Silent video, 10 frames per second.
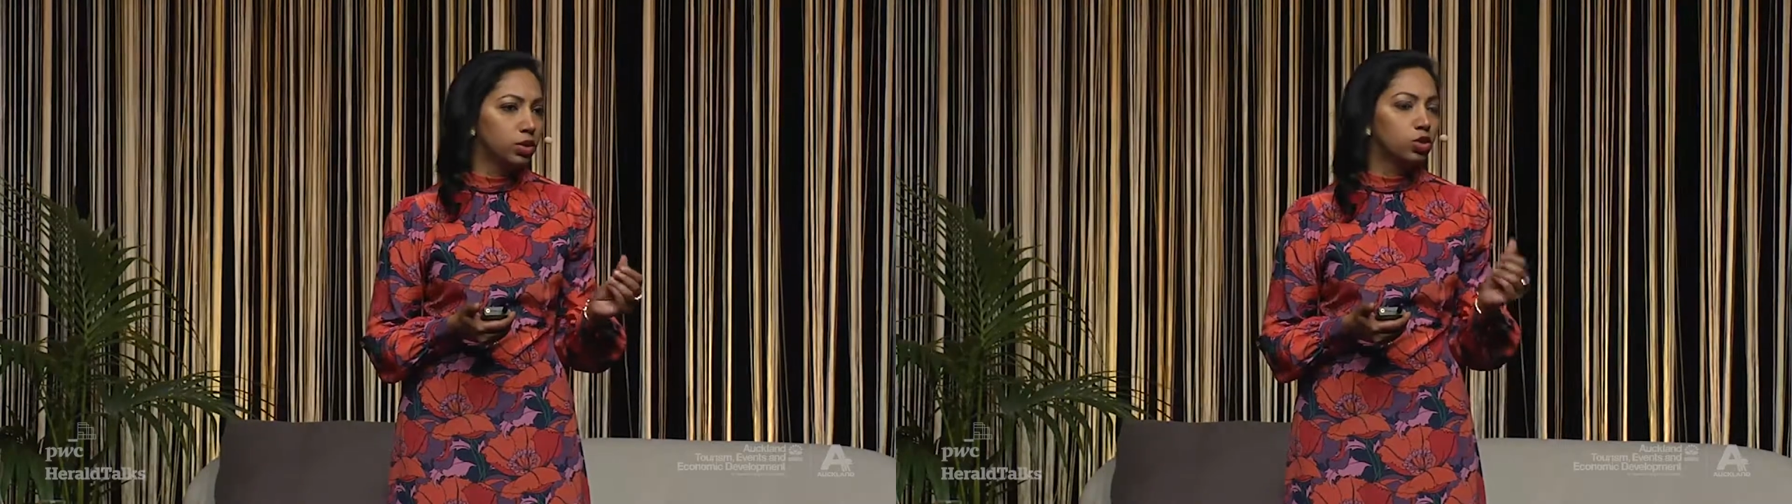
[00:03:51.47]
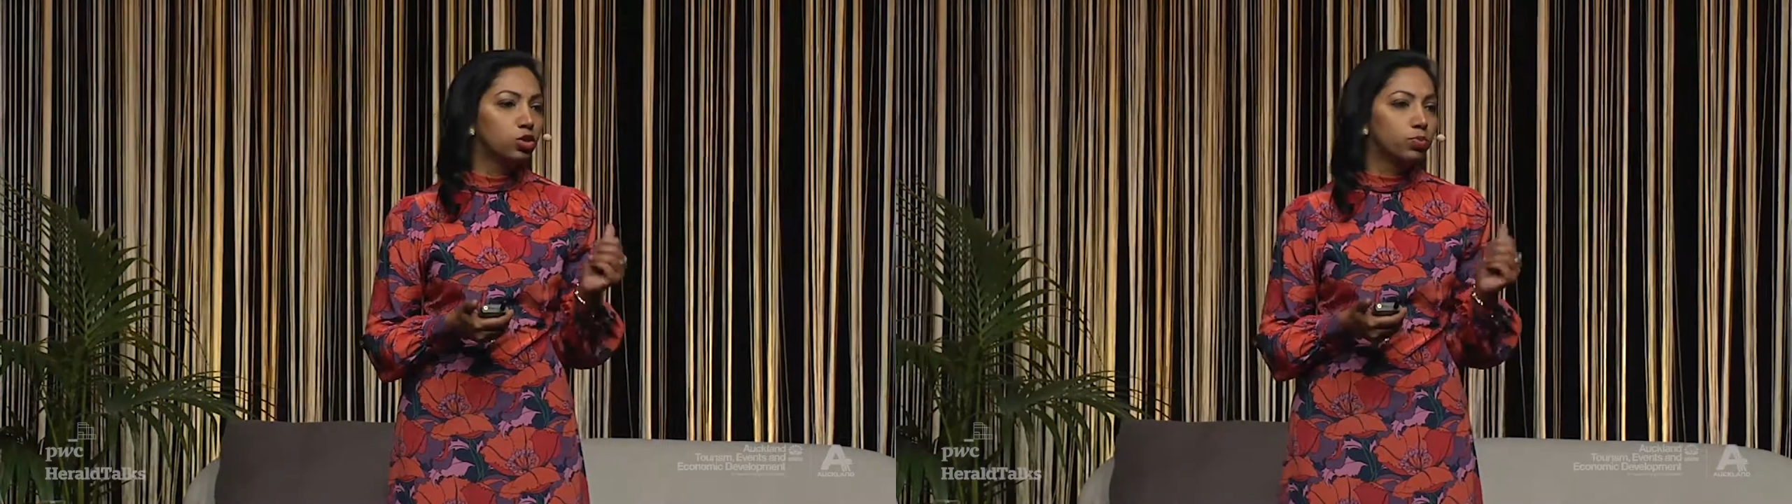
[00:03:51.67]

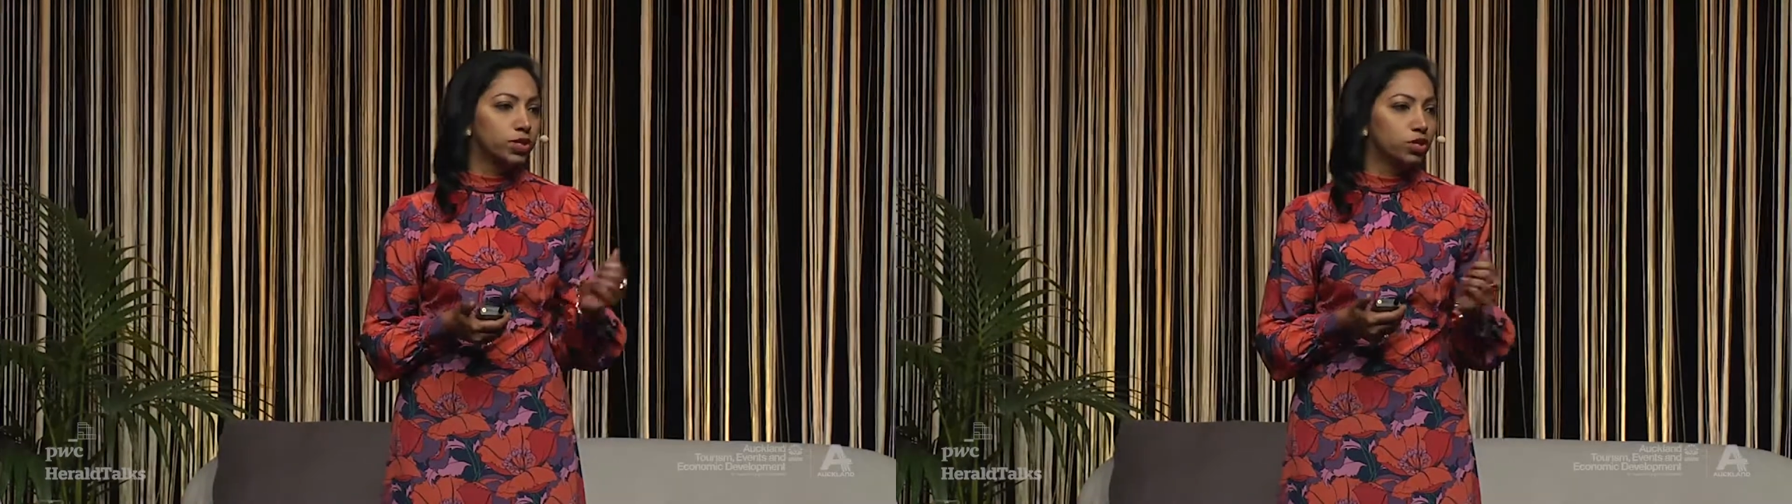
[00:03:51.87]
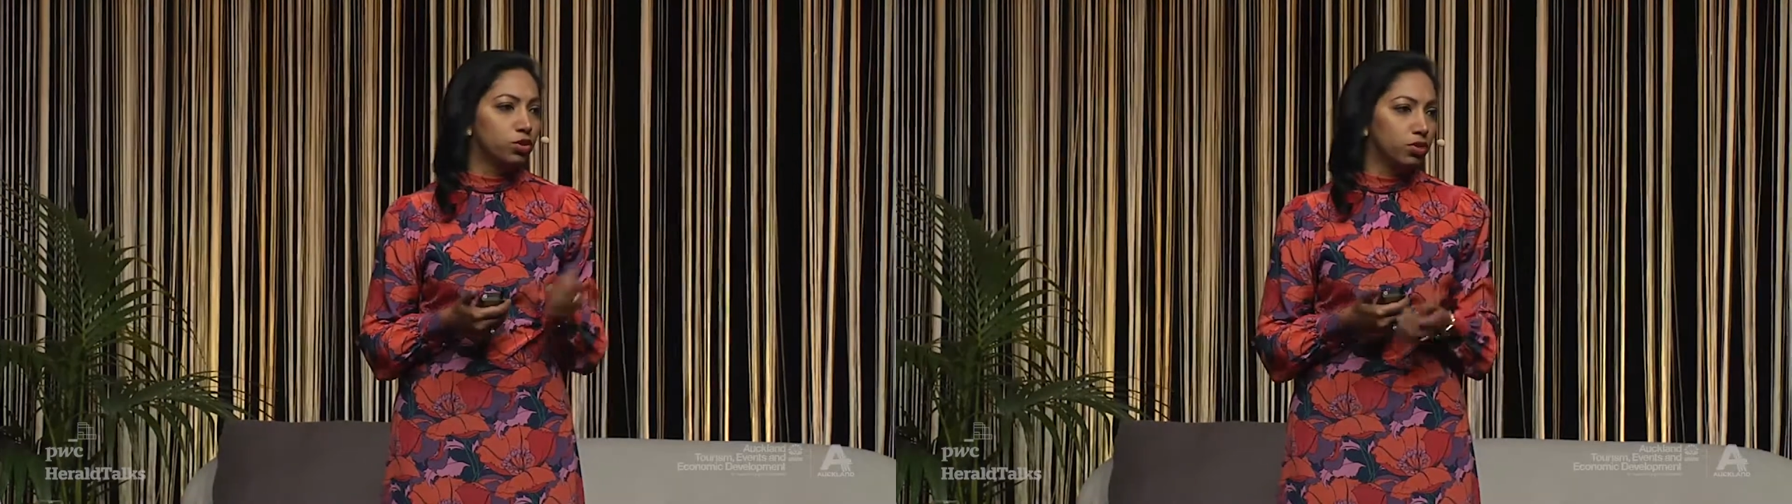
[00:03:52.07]
to
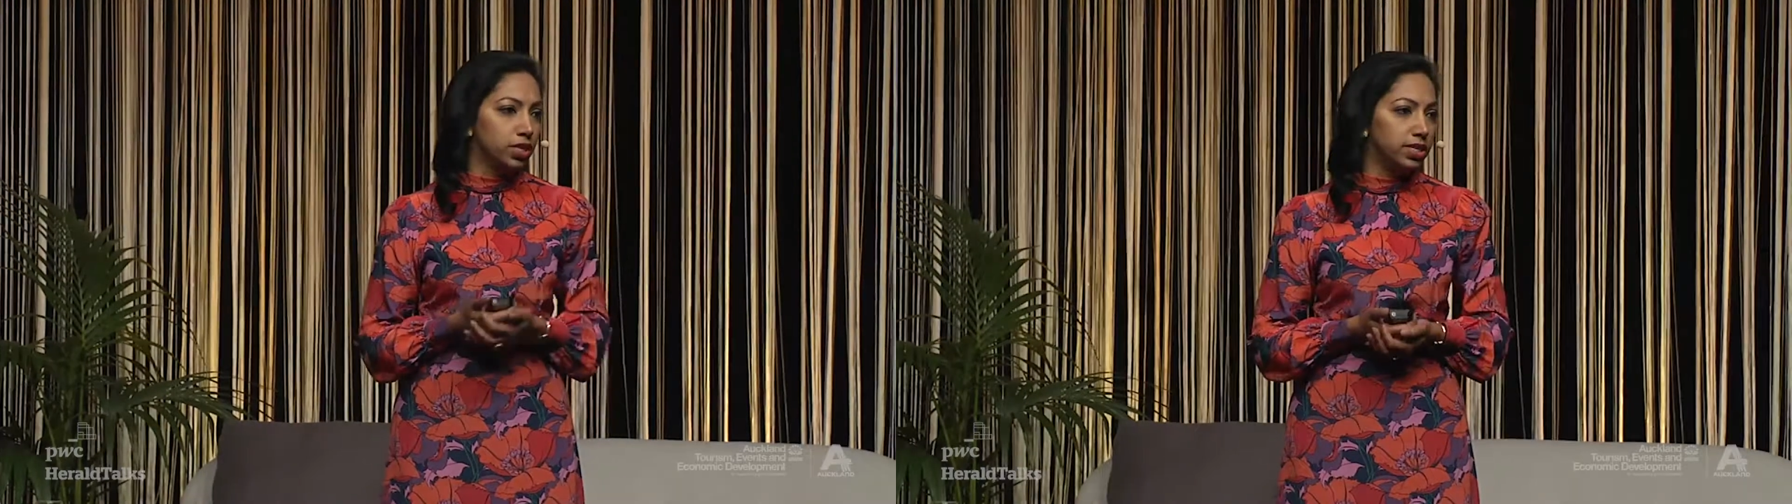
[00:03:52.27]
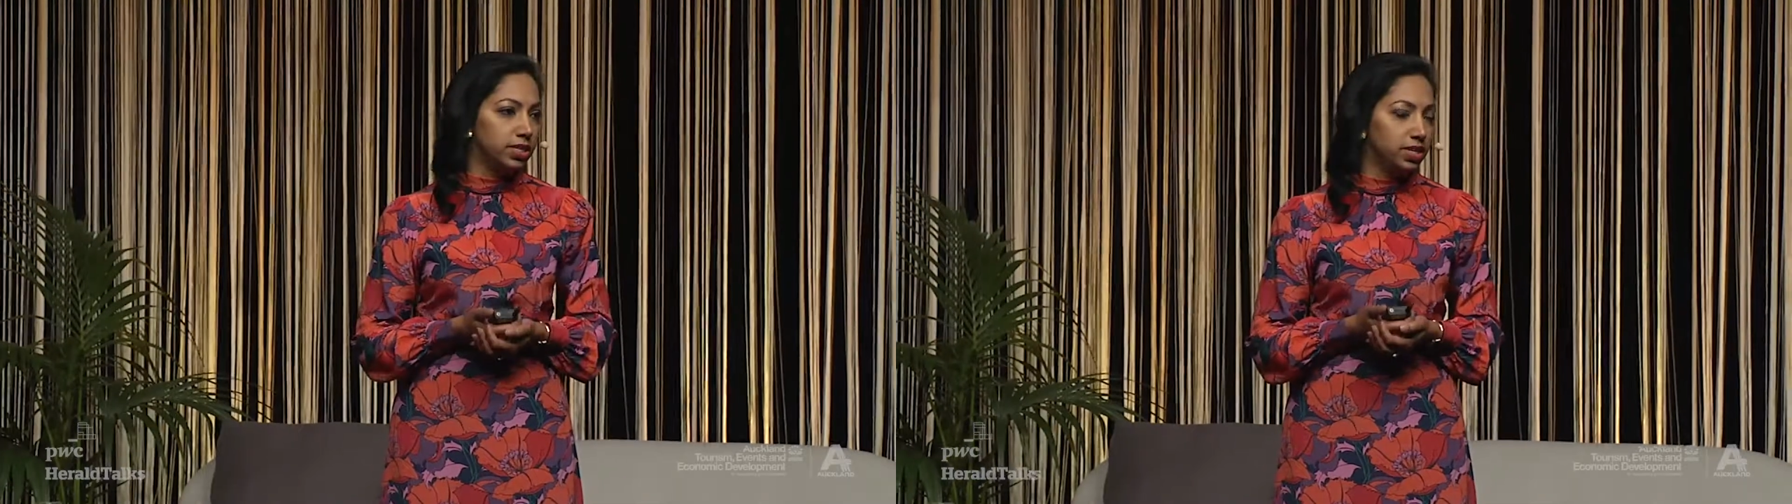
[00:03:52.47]
pursue these